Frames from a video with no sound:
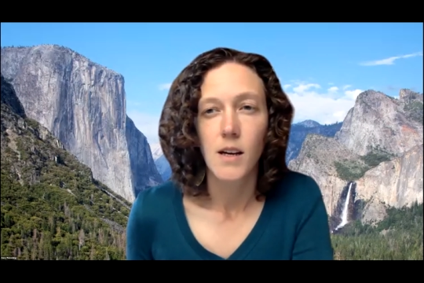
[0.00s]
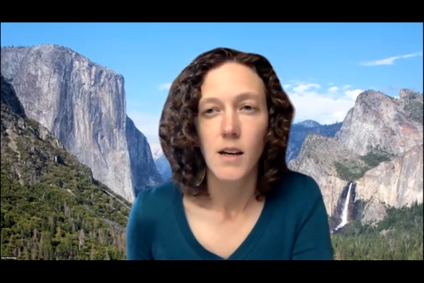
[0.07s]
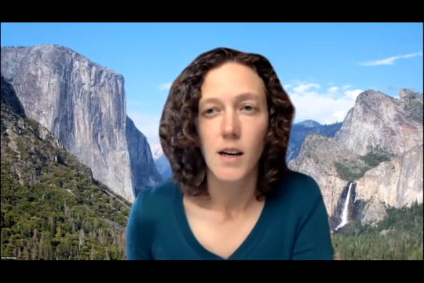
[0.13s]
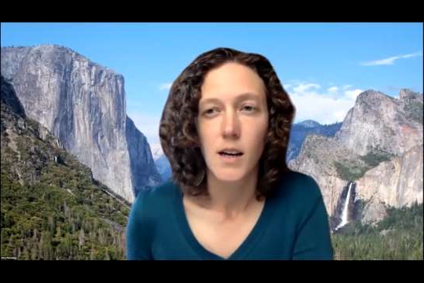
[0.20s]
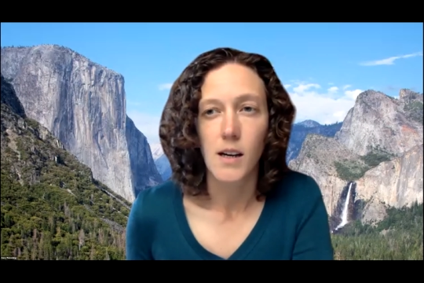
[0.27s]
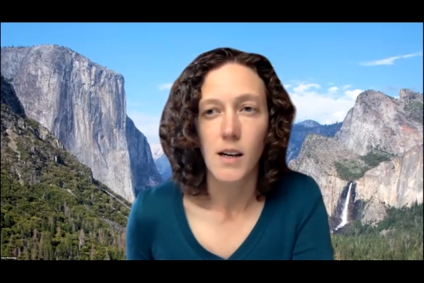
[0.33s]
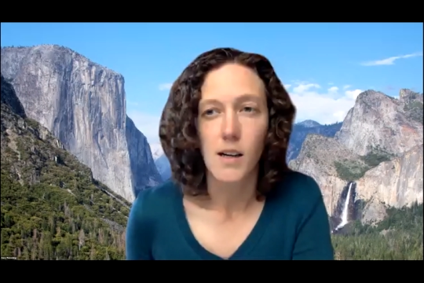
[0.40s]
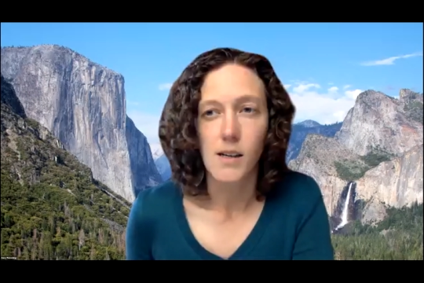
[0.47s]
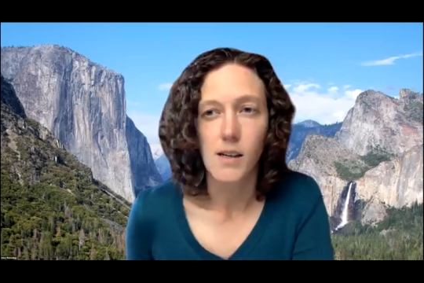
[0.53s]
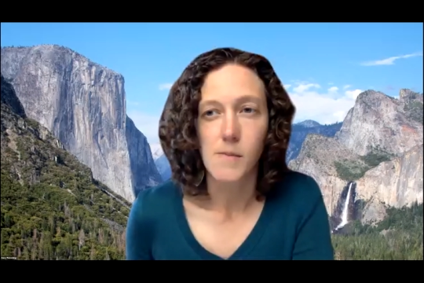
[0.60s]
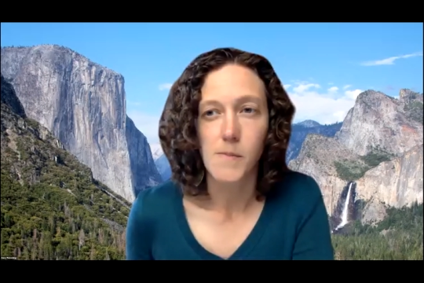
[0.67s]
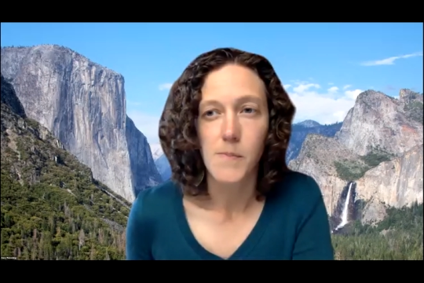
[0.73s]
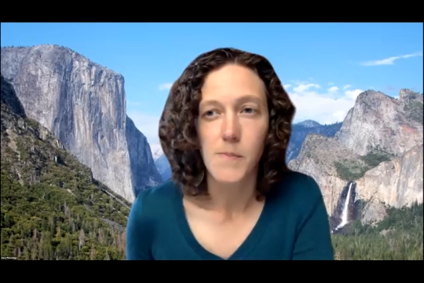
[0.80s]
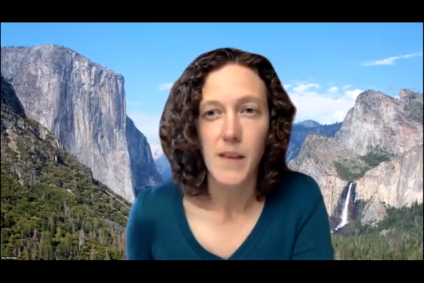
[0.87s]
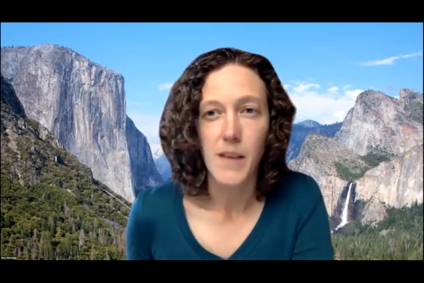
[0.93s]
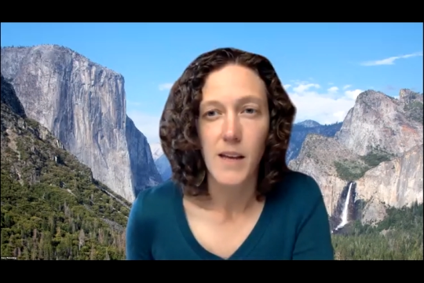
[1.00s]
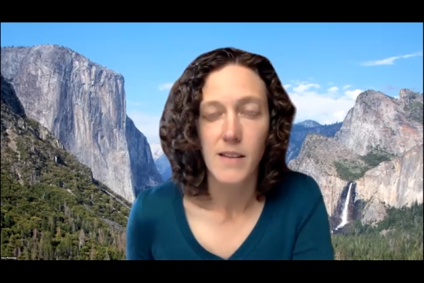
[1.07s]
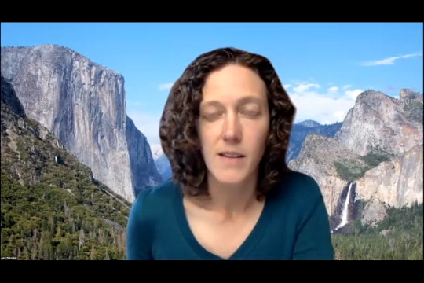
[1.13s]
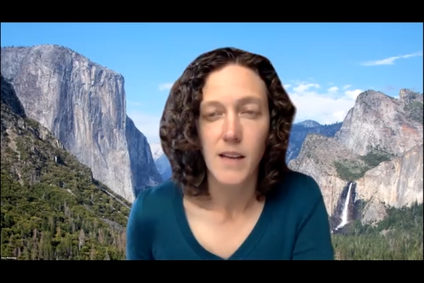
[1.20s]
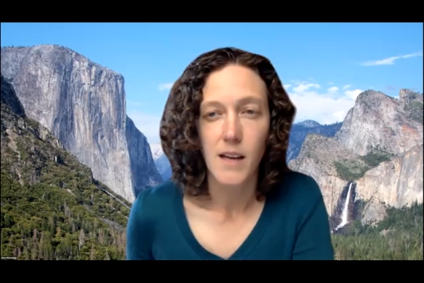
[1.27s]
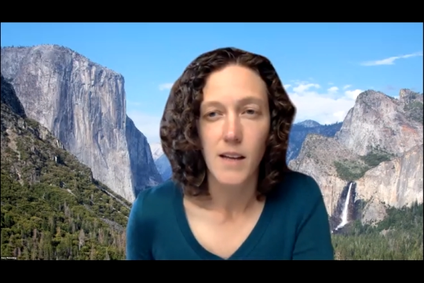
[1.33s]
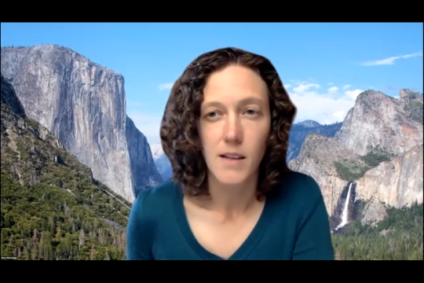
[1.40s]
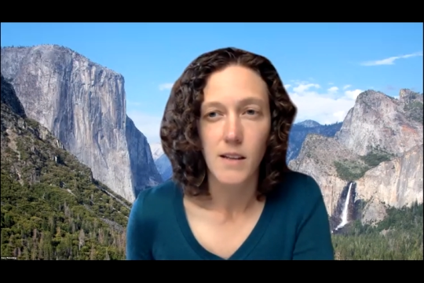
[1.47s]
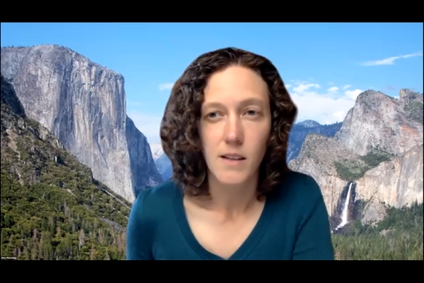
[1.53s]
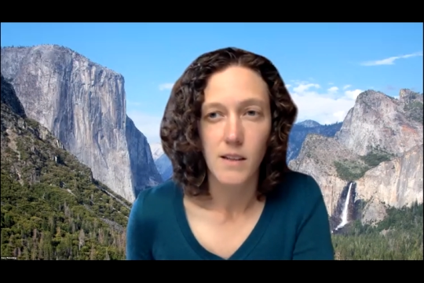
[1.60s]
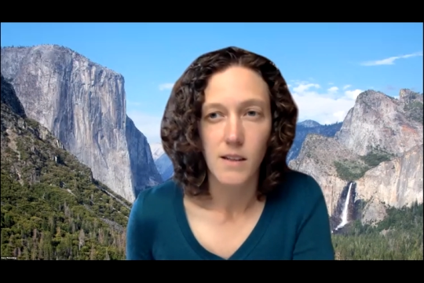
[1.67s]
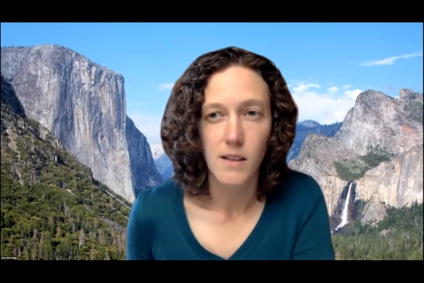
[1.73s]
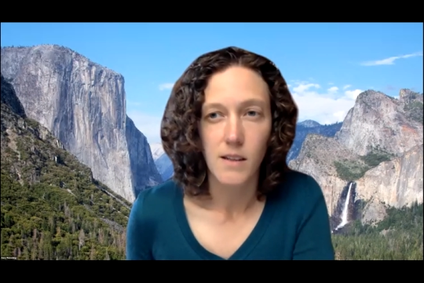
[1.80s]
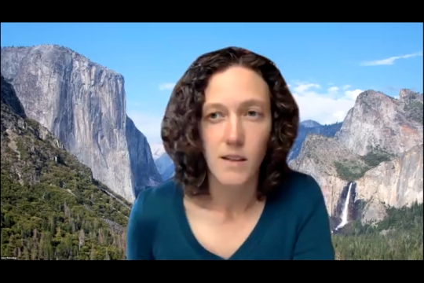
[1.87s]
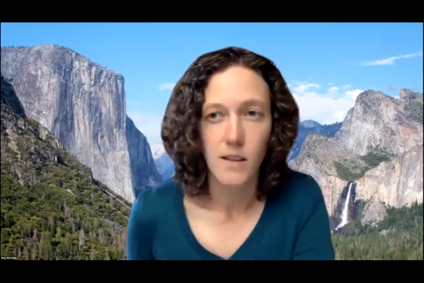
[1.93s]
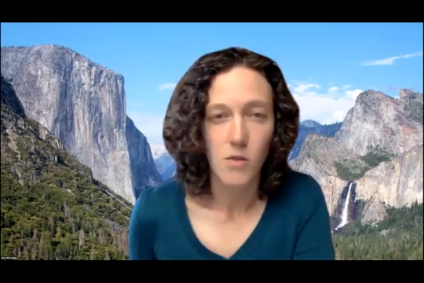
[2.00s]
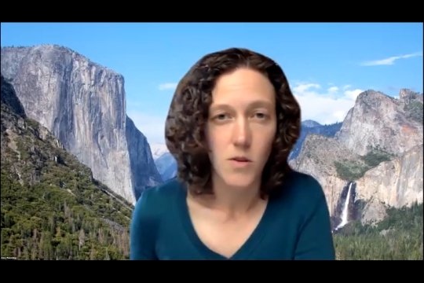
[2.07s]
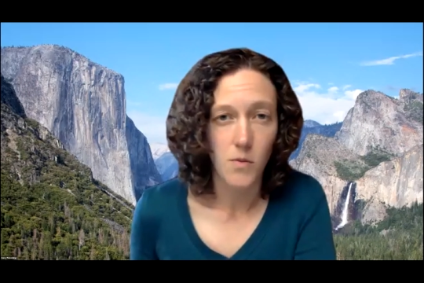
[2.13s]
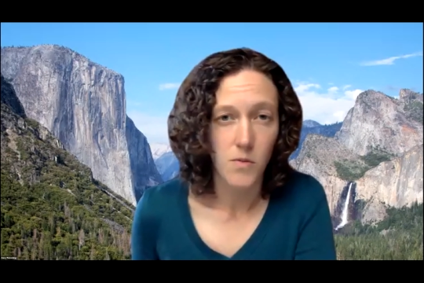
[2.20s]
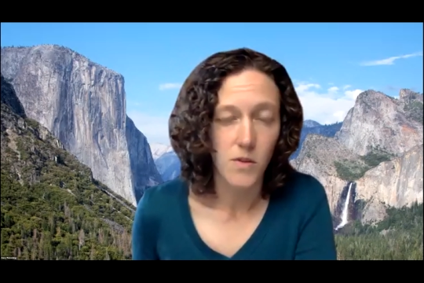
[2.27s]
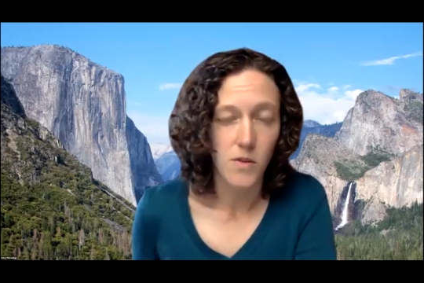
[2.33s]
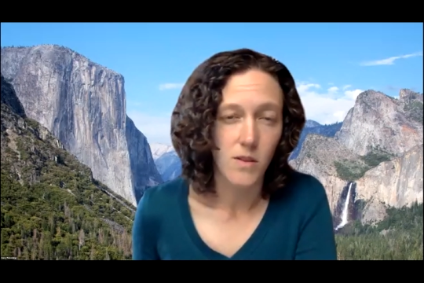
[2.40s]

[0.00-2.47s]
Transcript: Um, and then, you know, the,